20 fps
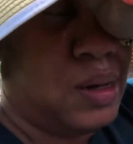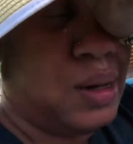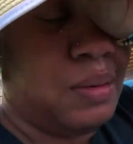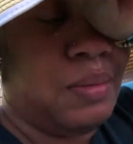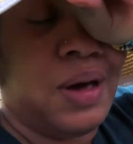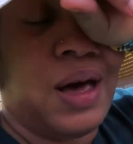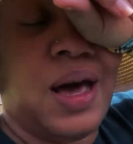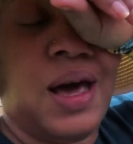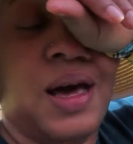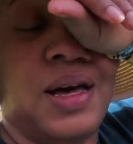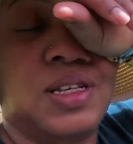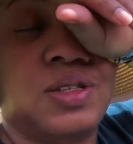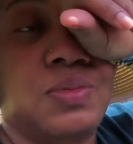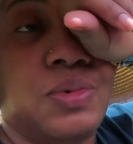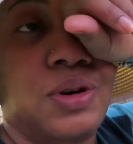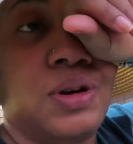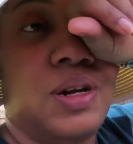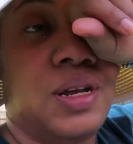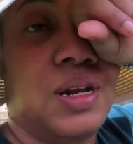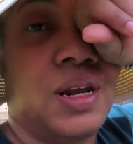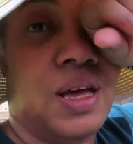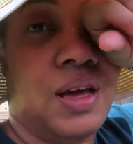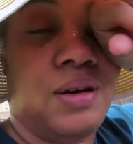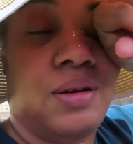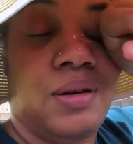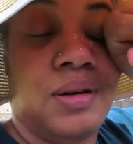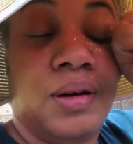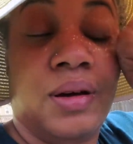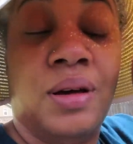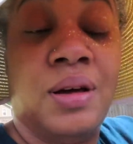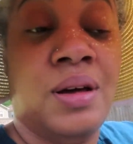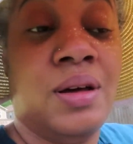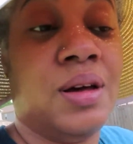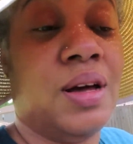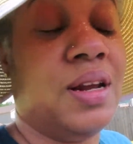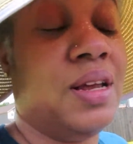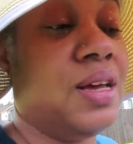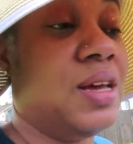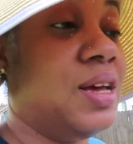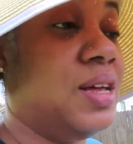my eyes burning now. I
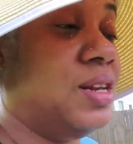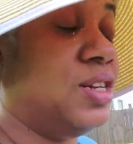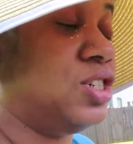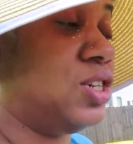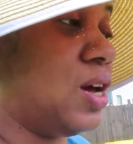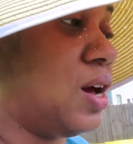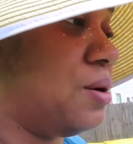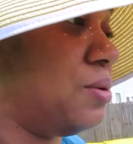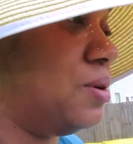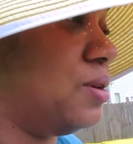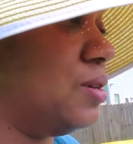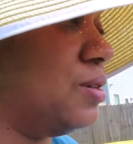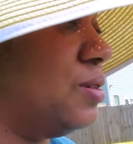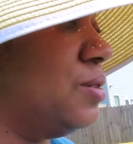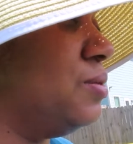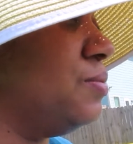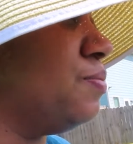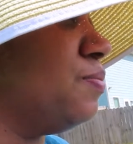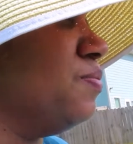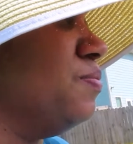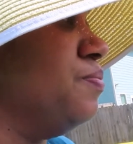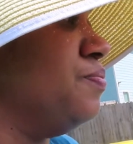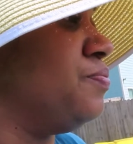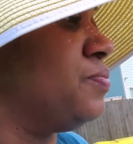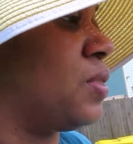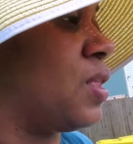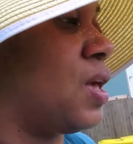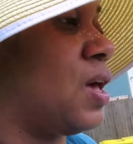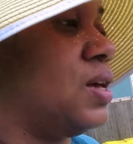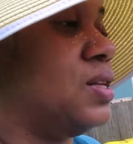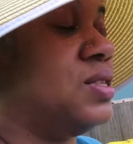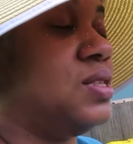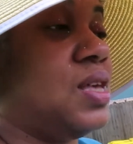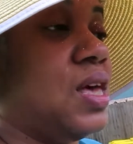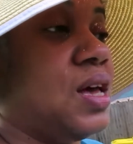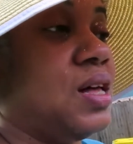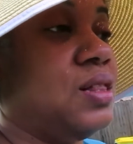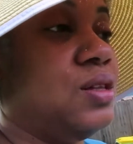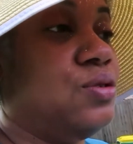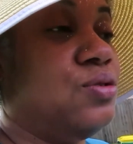need to get in the shower,
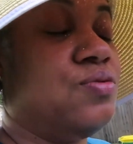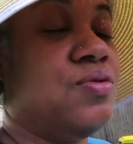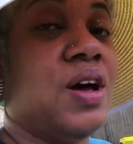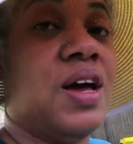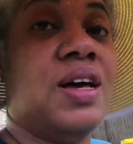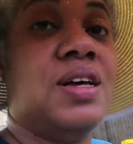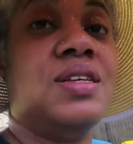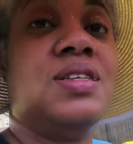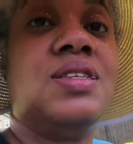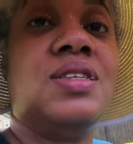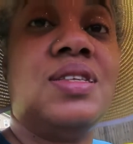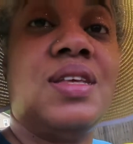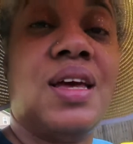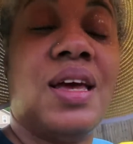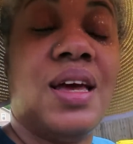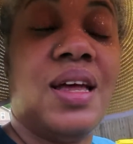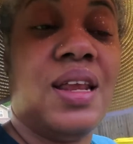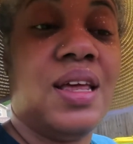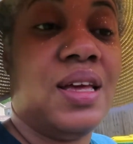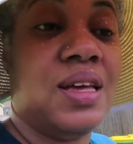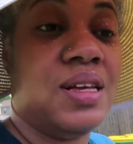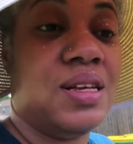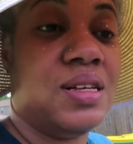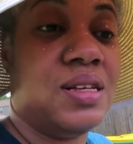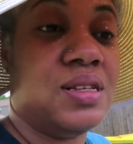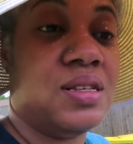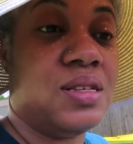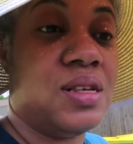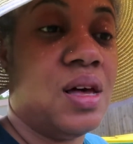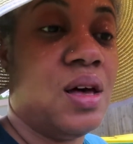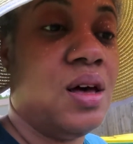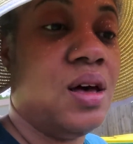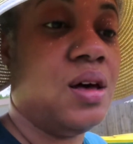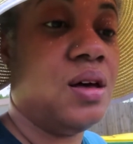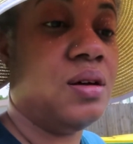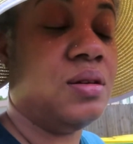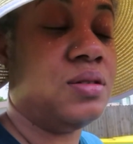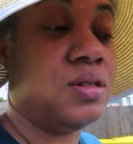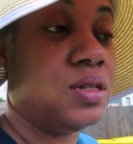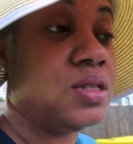take a little rest. It is
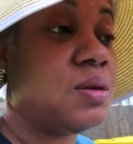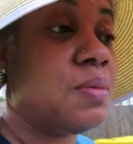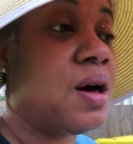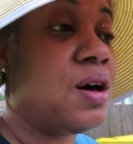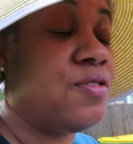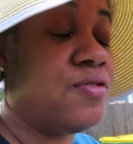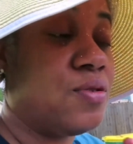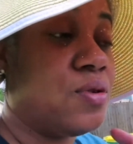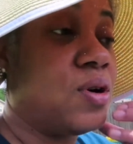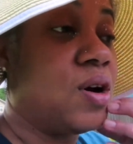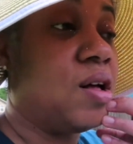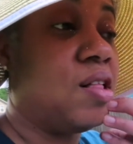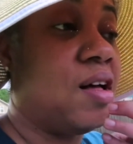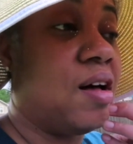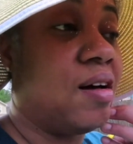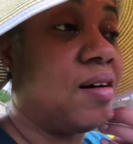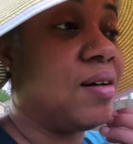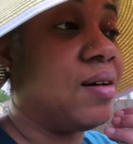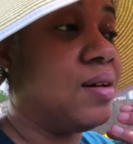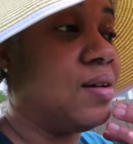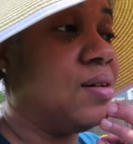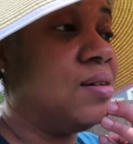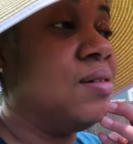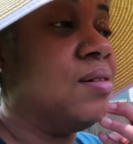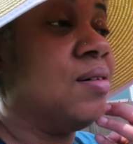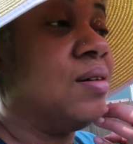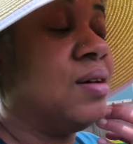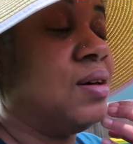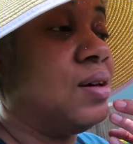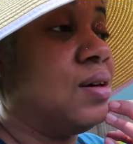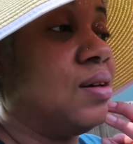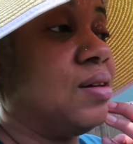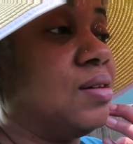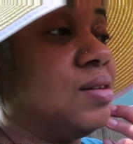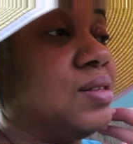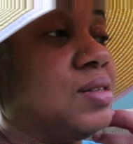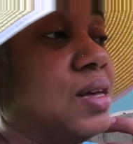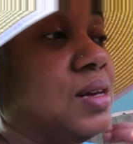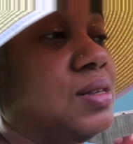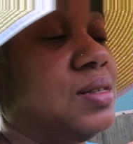just about 4 o'clock.
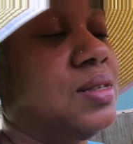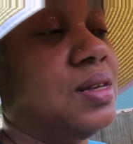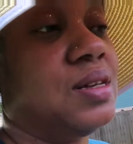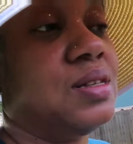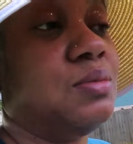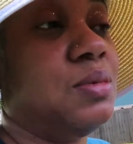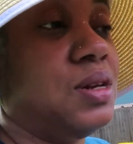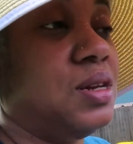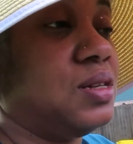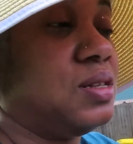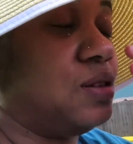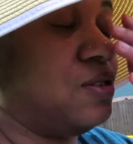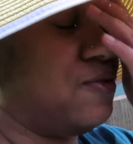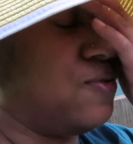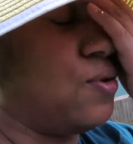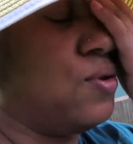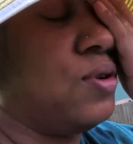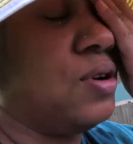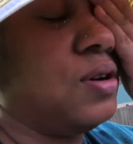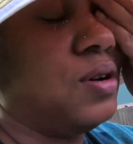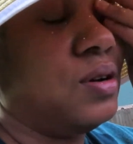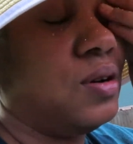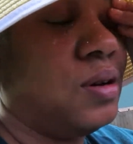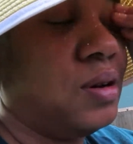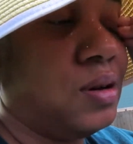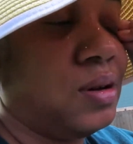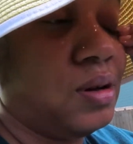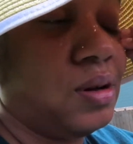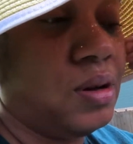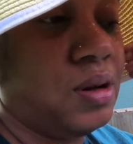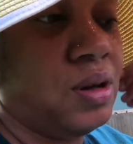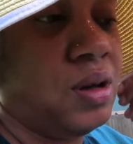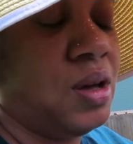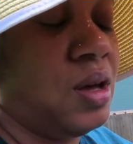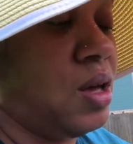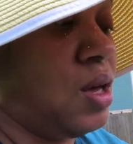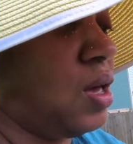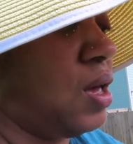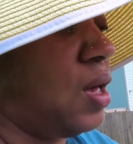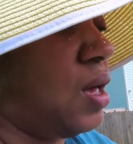It's like 6 minutes to 4,
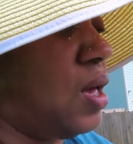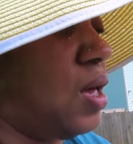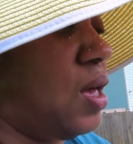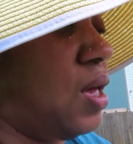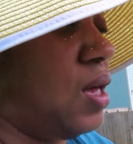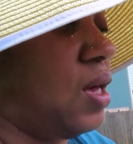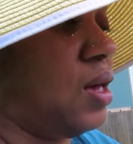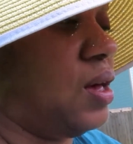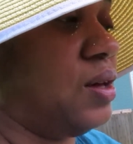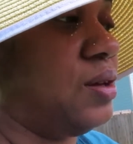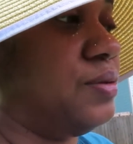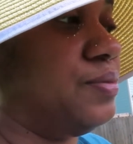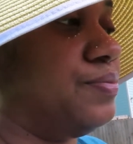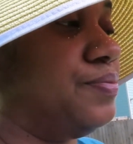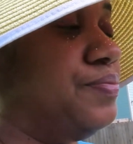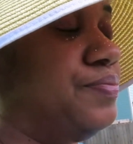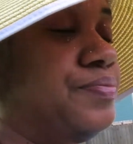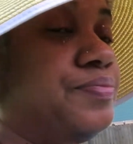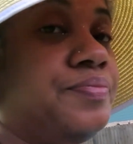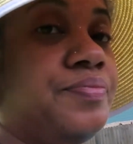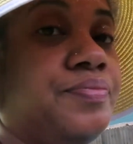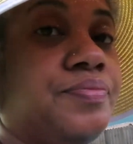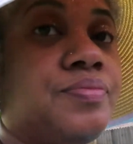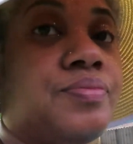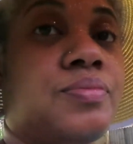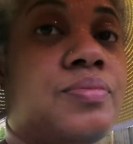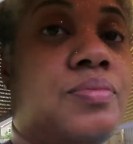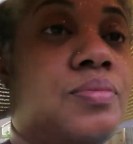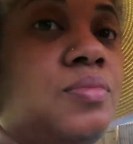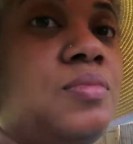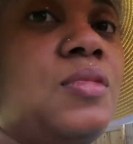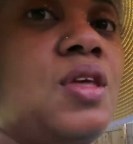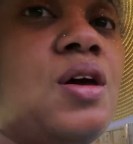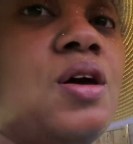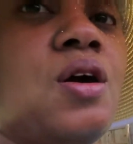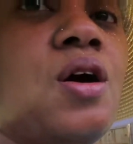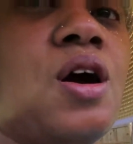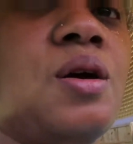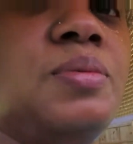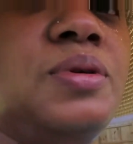and
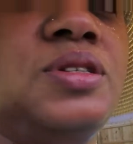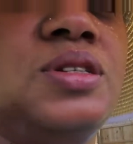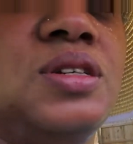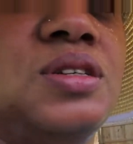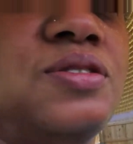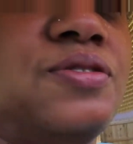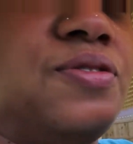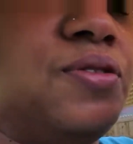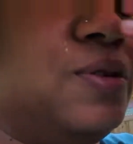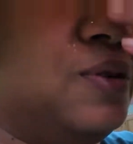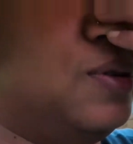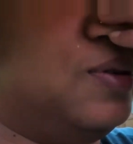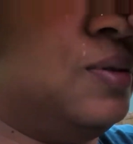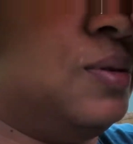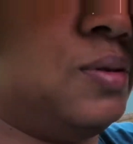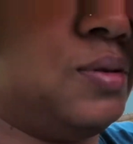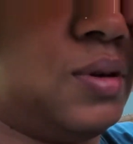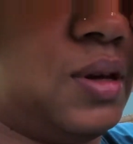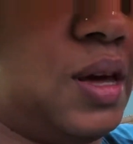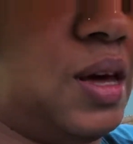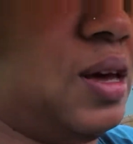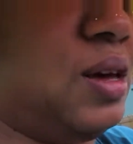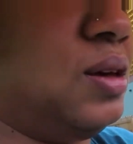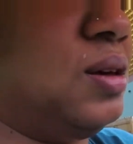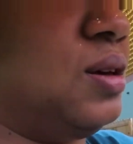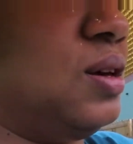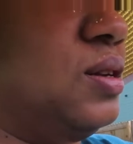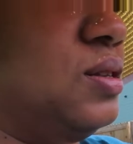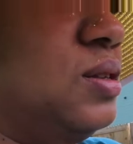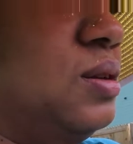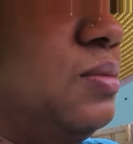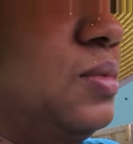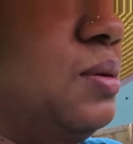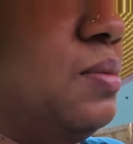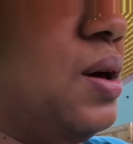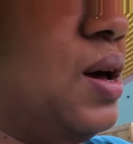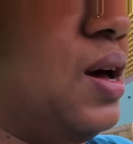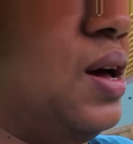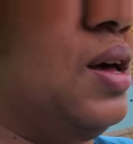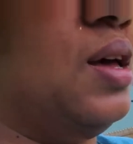garbage is full. Okay, got something in
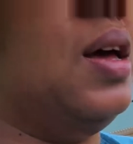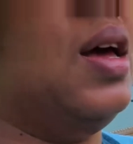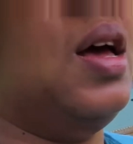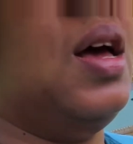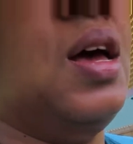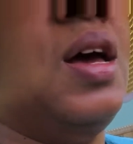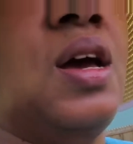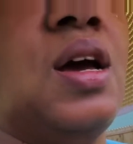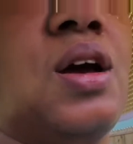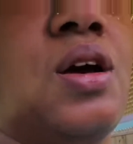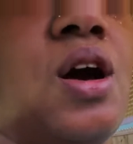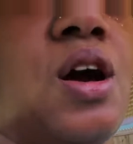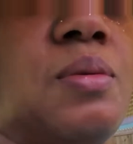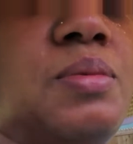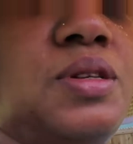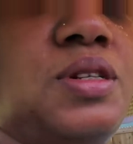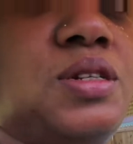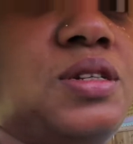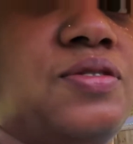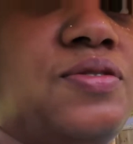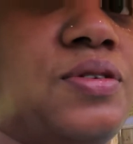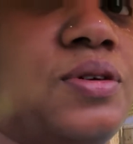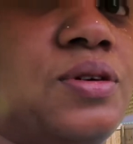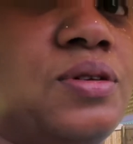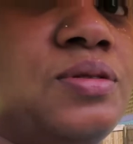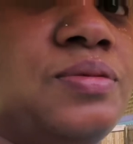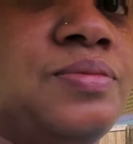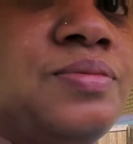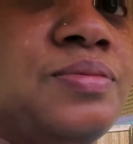my eye. Garbage is full.